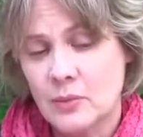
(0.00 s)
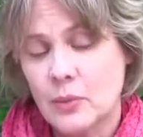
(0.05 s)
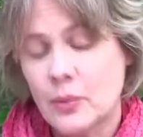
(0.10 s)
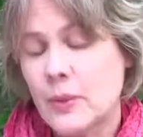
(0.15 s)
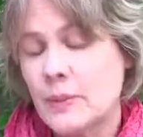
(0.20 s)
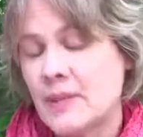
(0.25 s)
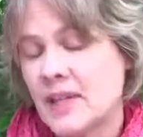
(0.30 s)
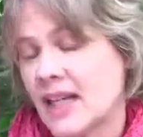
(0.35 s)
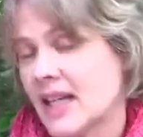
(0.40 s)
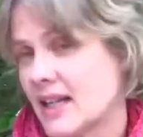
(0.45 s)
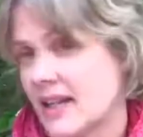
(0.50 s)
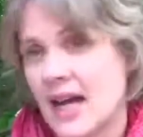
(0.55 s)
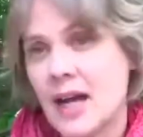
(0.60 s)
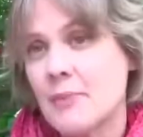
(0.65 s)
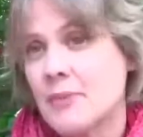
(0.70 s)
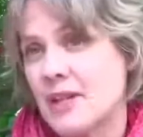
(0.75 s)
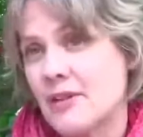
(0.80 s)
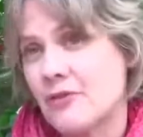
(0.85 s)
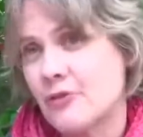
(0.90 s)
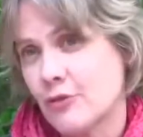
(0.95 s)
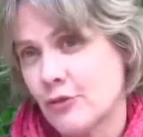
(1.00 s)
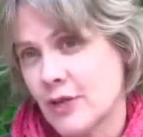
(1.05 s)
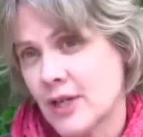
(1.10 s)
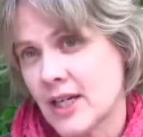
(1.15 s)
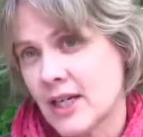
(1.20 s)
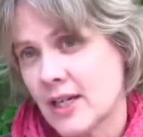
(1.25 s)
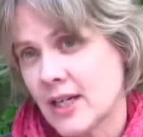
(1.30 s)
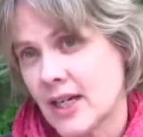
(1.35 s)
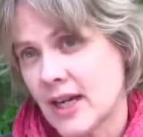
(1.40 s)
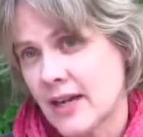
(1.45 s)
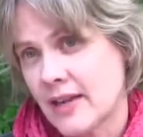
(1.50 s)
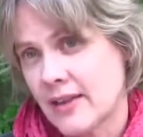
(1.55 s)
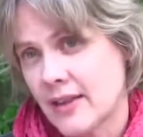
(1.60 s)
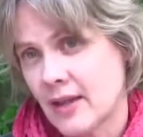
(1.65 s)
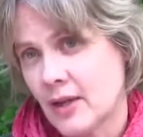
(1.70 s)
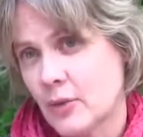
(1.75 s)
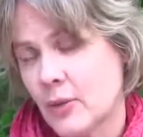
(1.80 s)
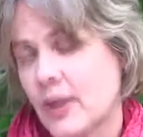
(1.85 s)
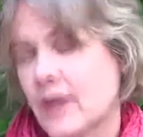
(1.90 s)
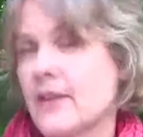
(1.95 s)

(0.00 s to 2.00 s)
Women cannot be free, I think,